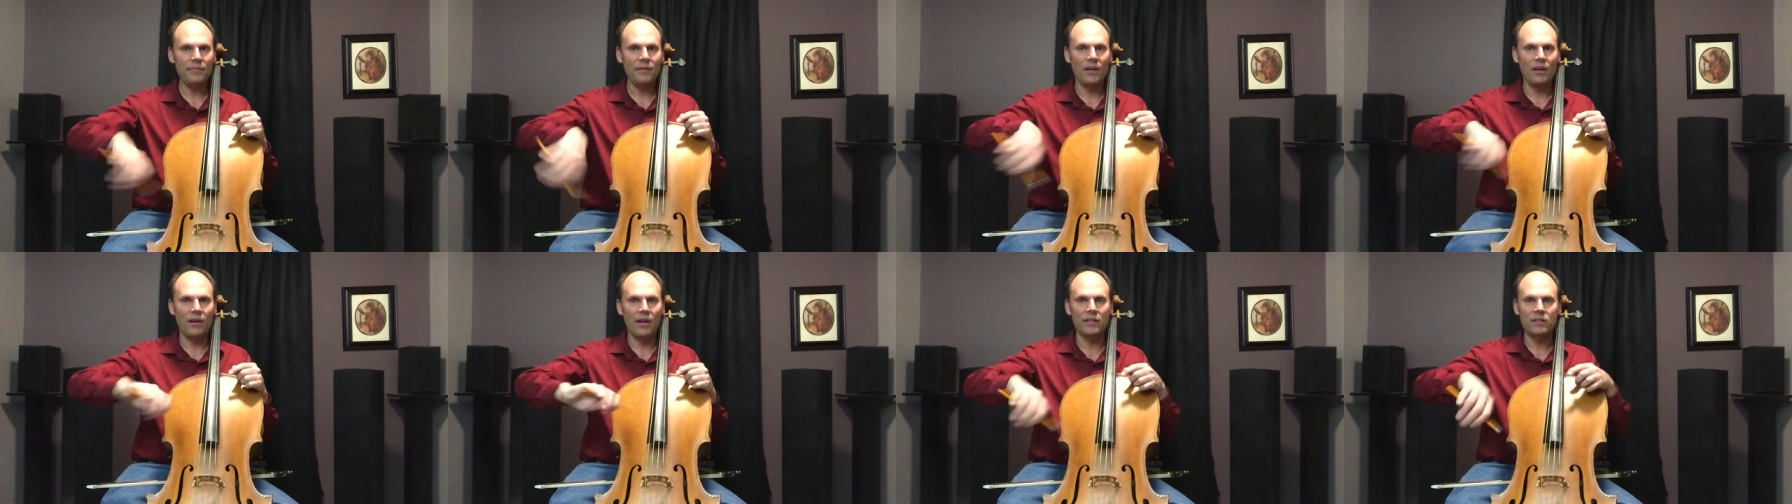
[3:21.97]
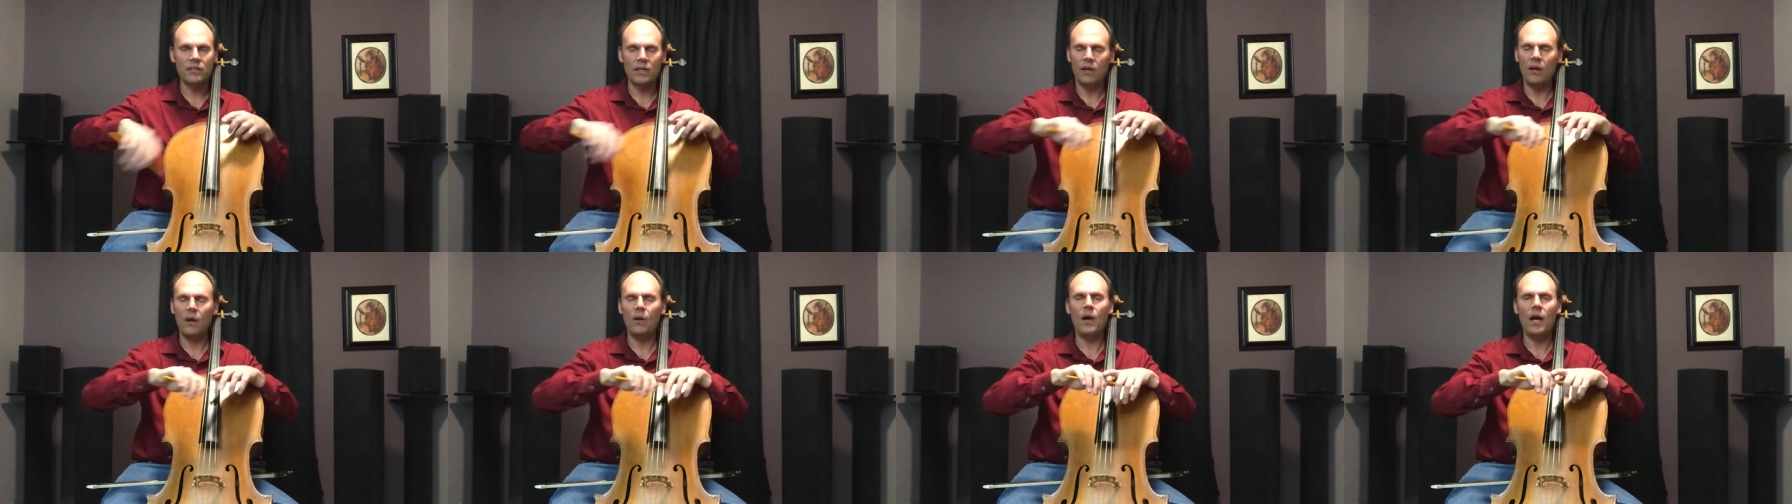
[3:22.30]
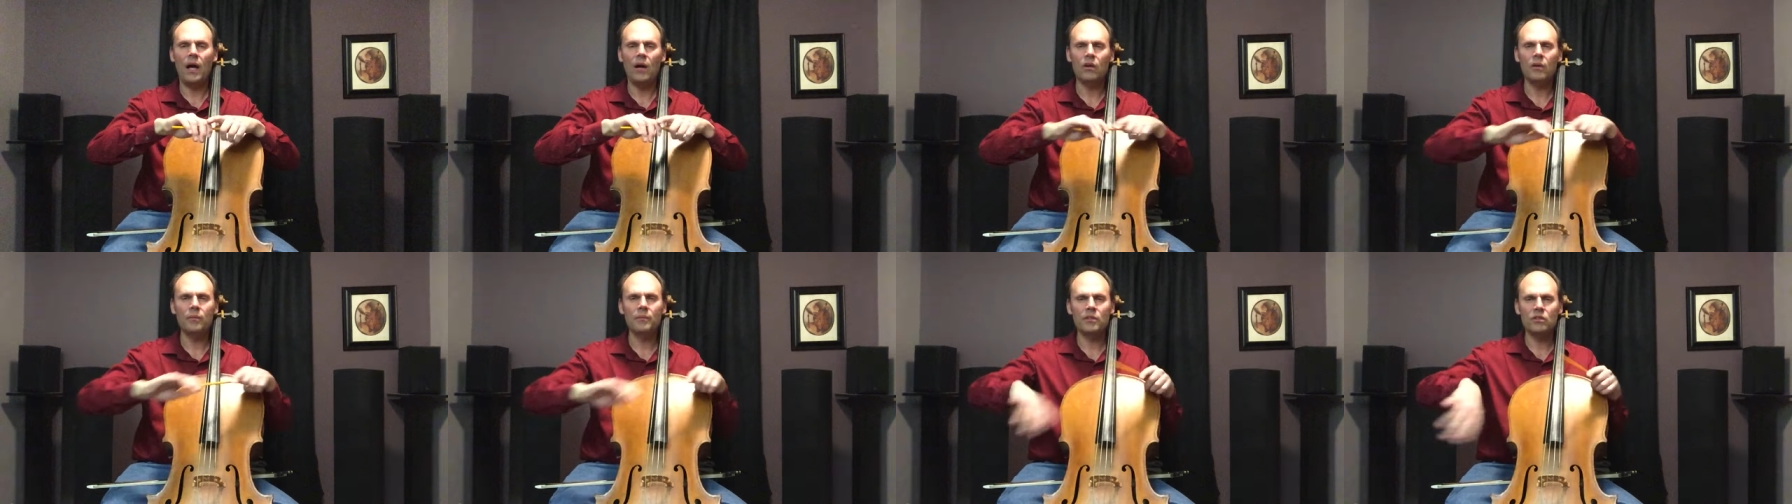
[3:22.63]
All right, it's like, oh,
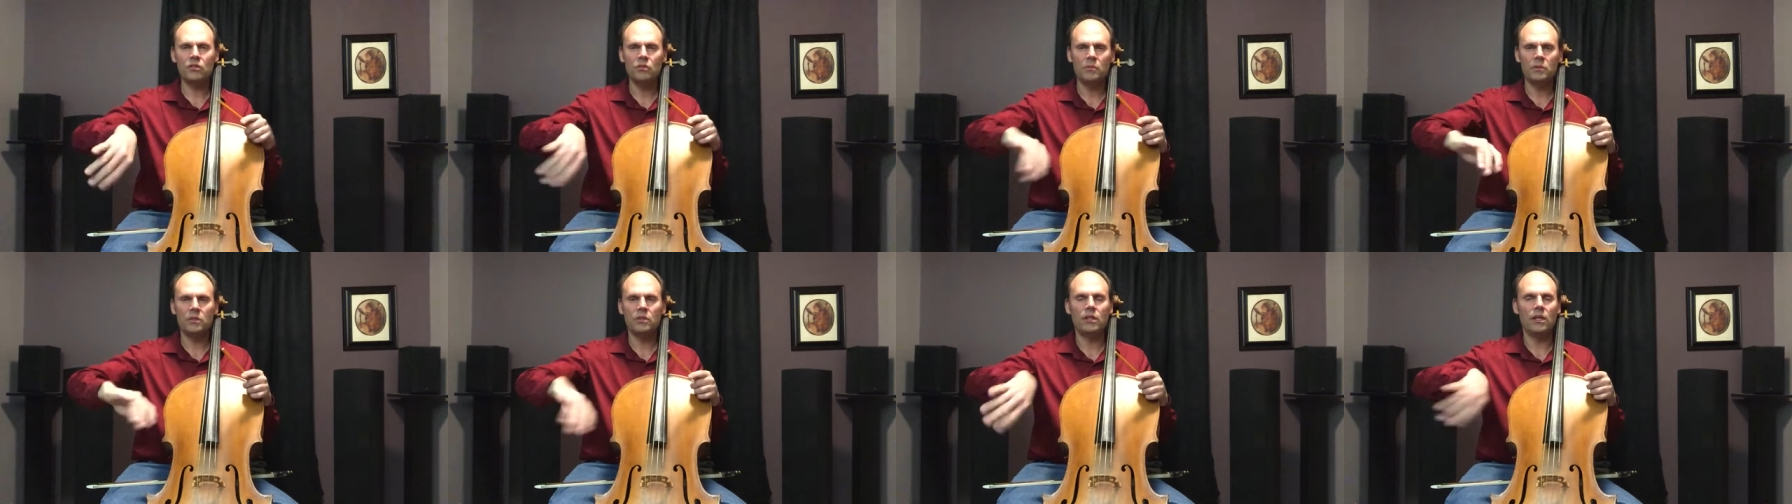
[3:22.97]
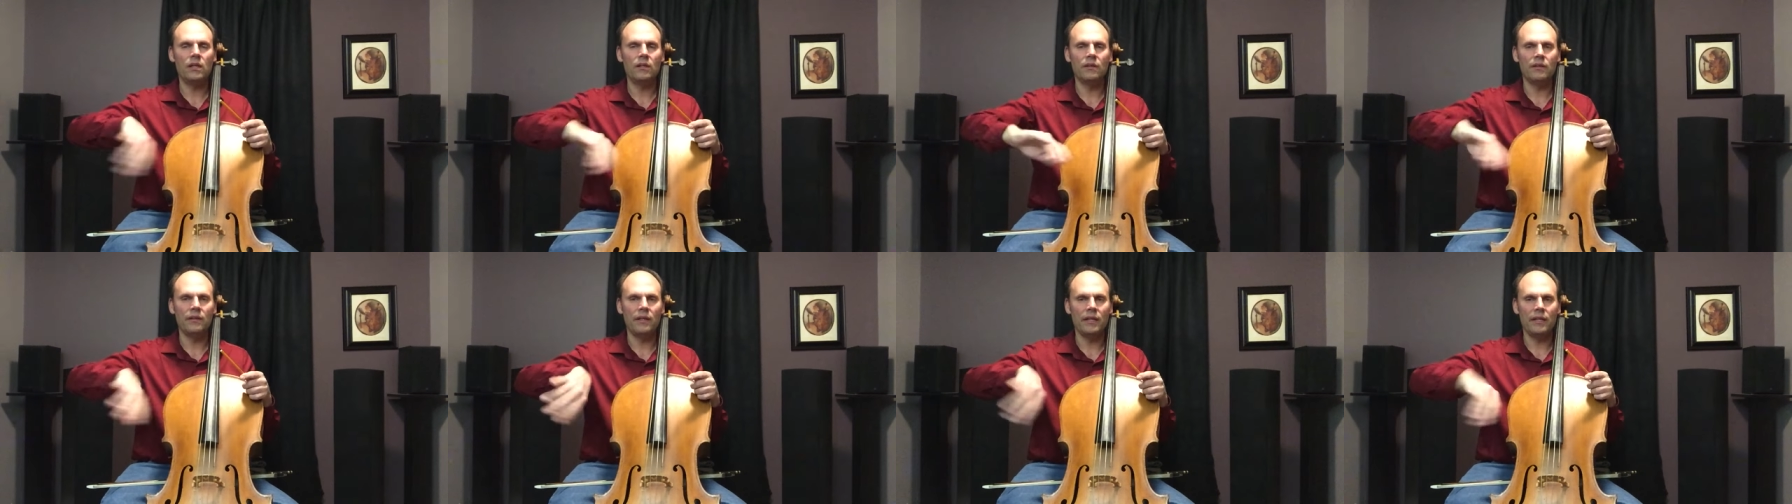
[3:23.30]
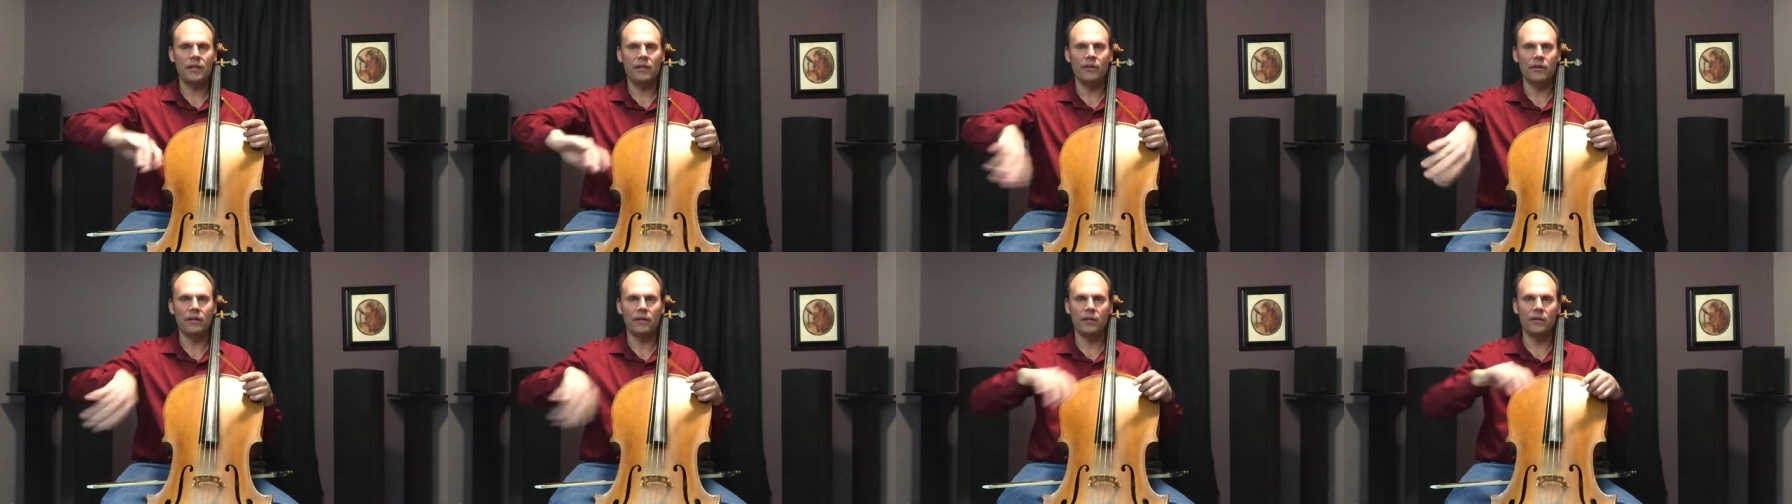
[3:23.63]
how come it's so much harder? Like here I